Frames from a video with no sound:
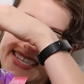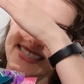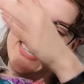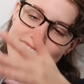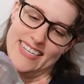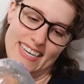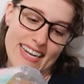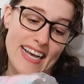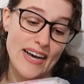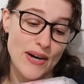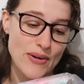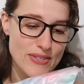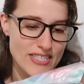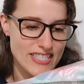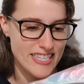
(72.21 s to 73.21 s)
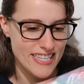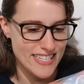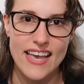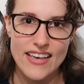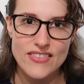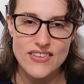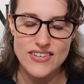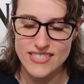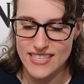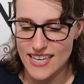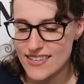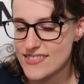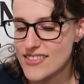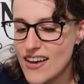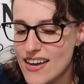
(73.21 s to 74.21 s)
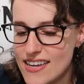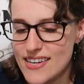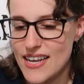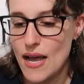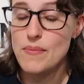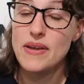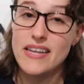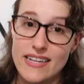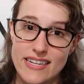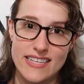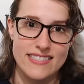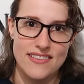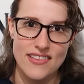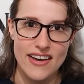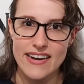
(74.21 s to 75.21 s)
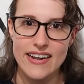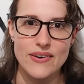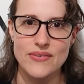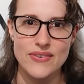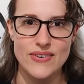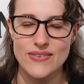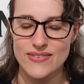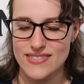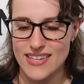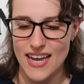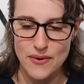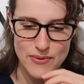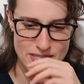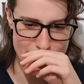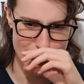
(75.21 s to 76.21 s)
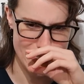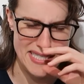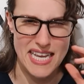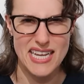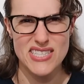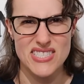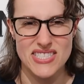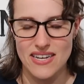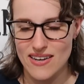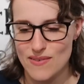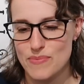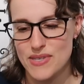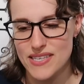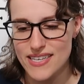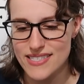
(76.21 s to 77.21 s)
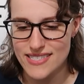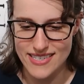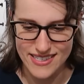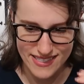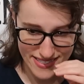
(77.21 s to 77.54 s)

I did it. Oh shit. It looks like a lot. I mean, it is a lot. I don't know. I was going to say it's not, but yes, it